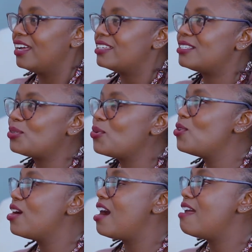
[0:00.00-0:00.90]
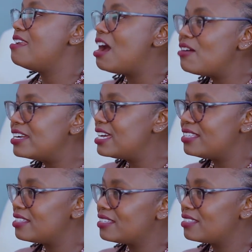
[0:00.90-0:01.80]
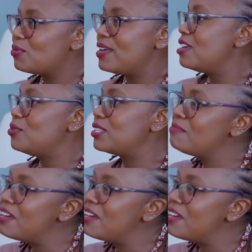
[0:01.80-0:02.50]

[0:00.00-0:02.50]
So nowadays, whether you see